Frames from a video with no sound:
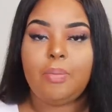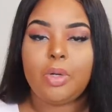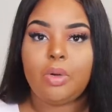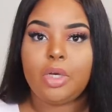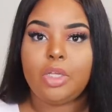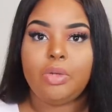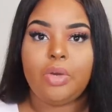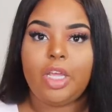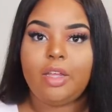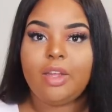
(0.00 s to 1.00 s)
put on a
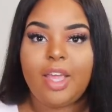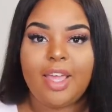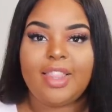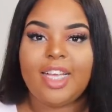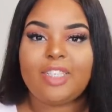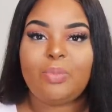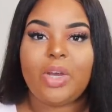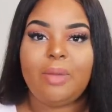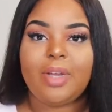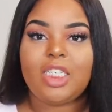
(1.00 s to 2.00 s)
unit, and that's
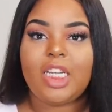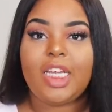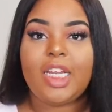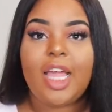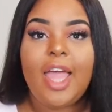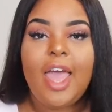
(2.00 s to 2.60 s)
pretty much it.